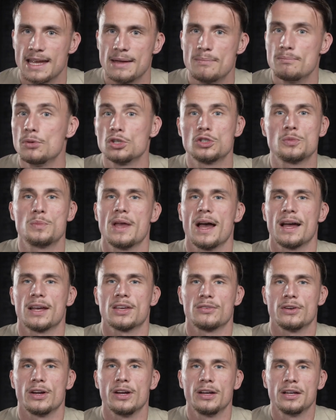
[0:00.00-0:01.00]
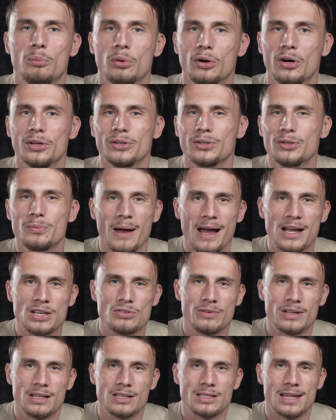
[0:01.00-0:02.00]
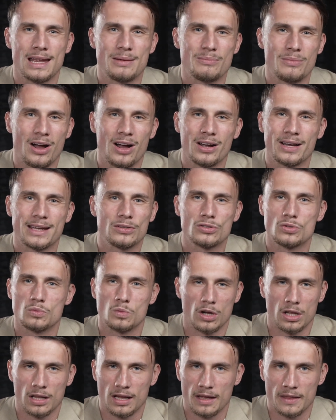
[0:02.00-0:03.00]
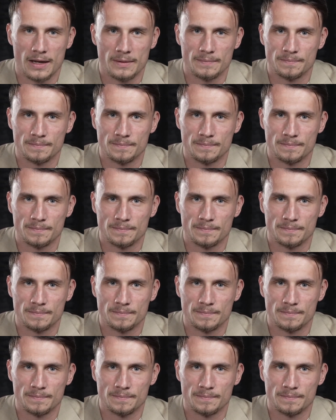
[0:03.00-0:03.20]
it must be accurate, but Dubai's real estate market doesn't work like that.